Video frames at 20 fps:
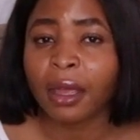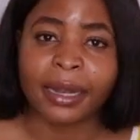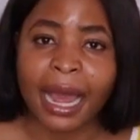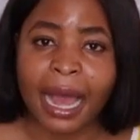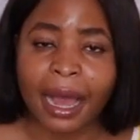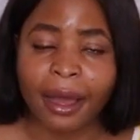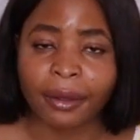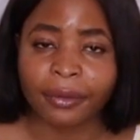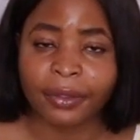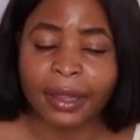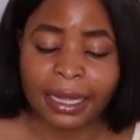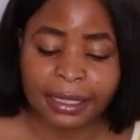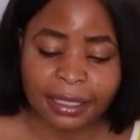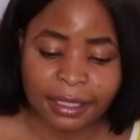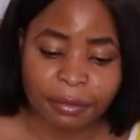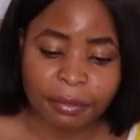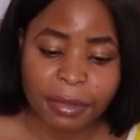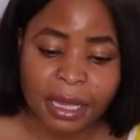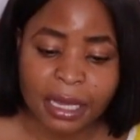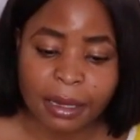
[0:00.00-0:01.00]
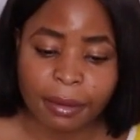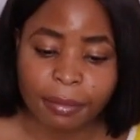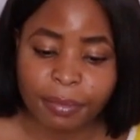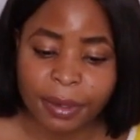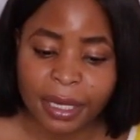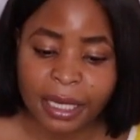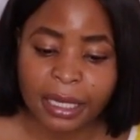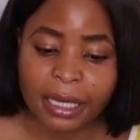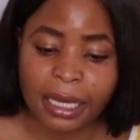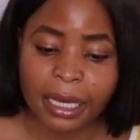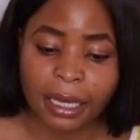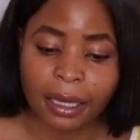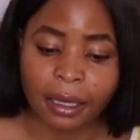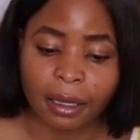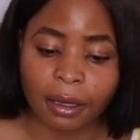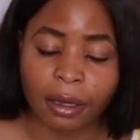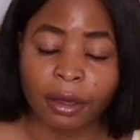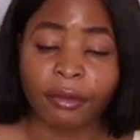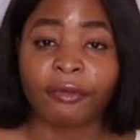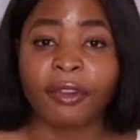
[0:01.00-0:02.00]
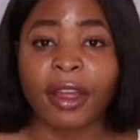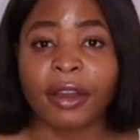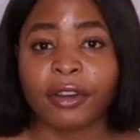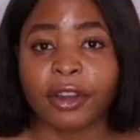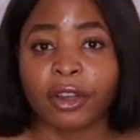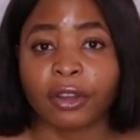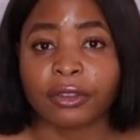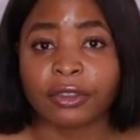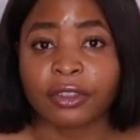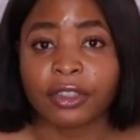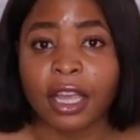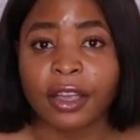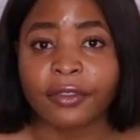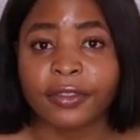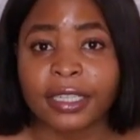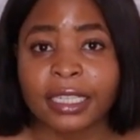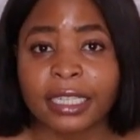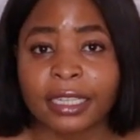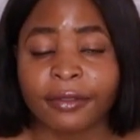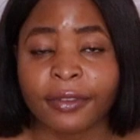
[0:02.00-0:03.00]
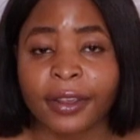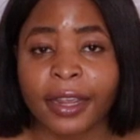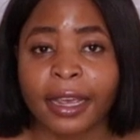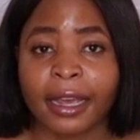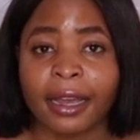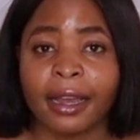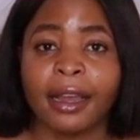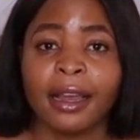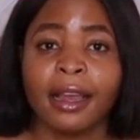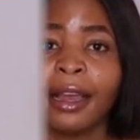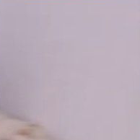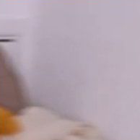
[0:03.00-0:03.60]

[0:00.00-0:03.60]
Now that's me being very conservative here.